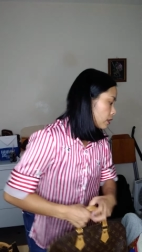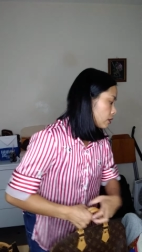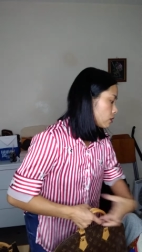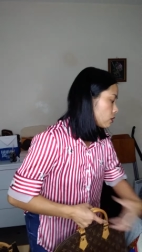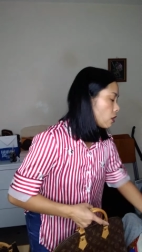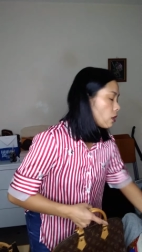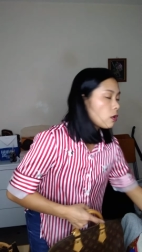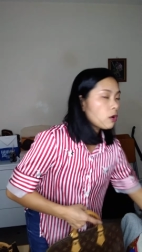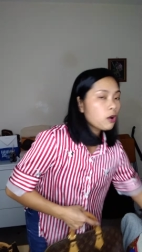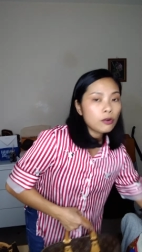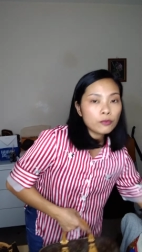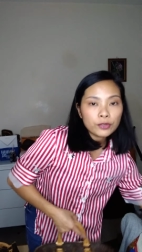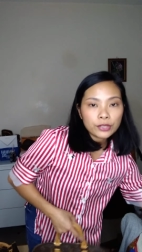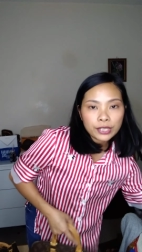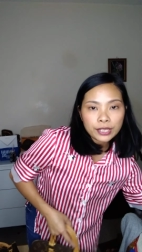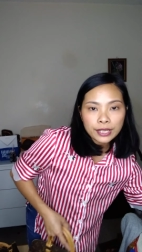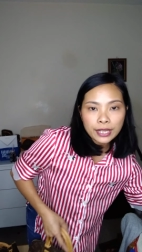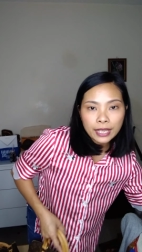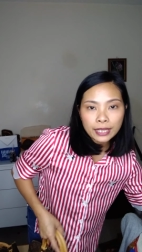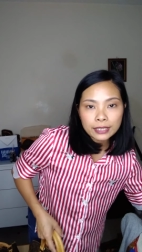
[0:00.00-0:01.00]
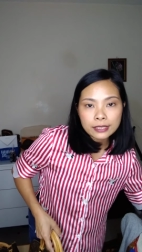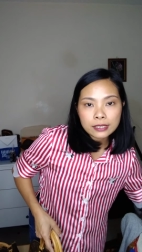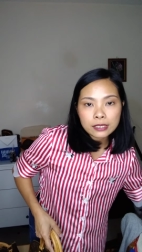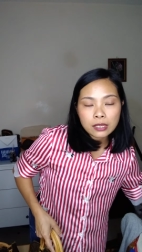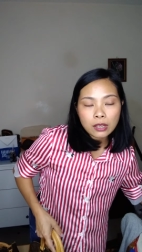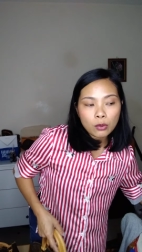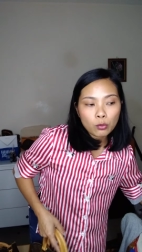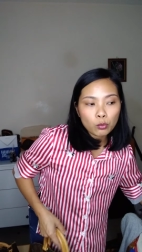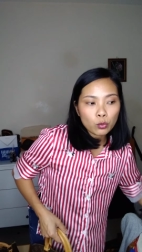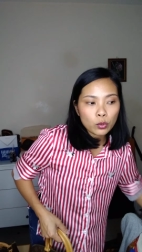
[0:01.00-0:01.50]
so over the
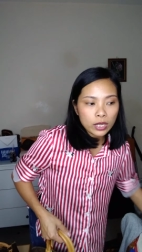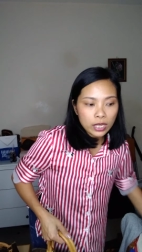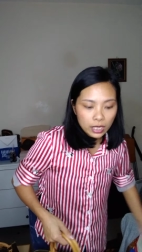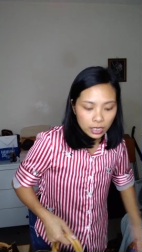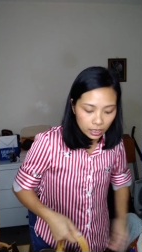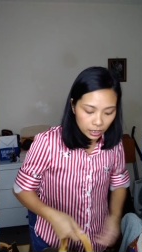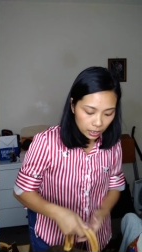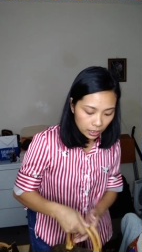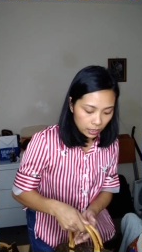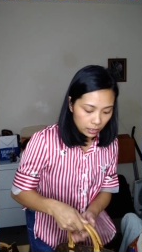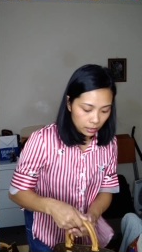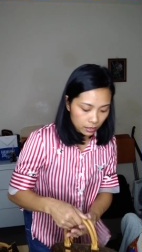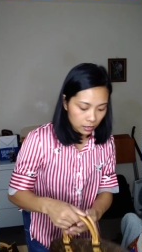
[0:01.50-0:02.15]
next week